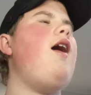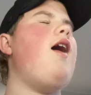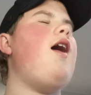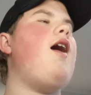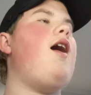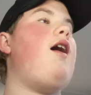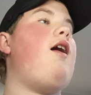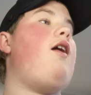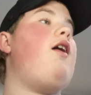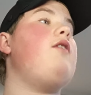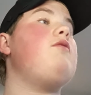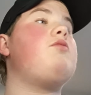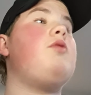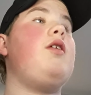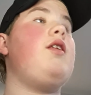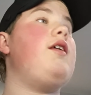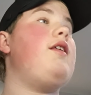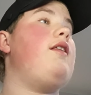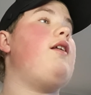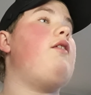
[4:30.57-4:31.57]
I
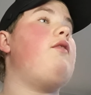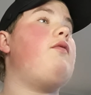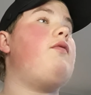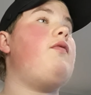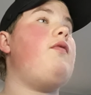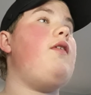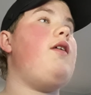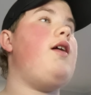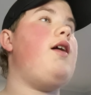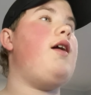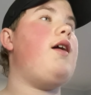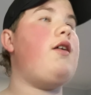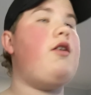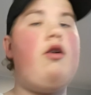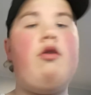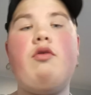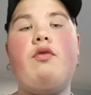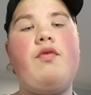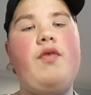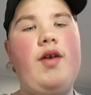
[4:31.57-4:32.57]
really love
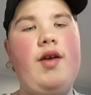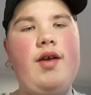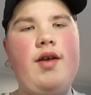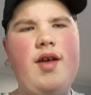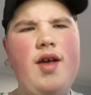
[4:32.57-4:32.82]
Goldfinger.